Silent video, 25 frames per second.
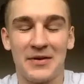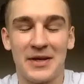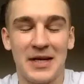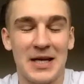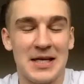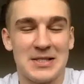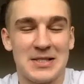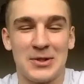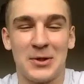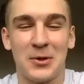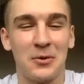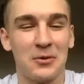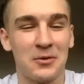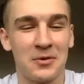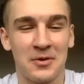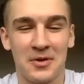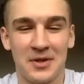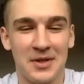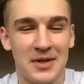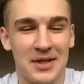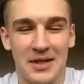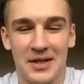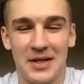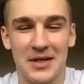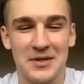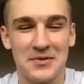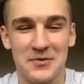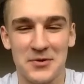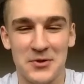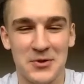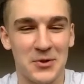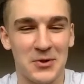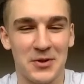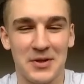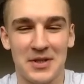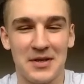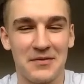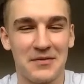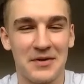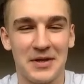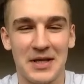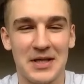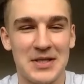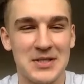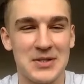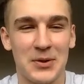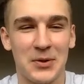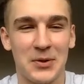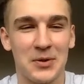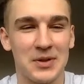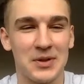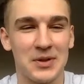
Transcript: gets old. Like that's for sure. It never gets old.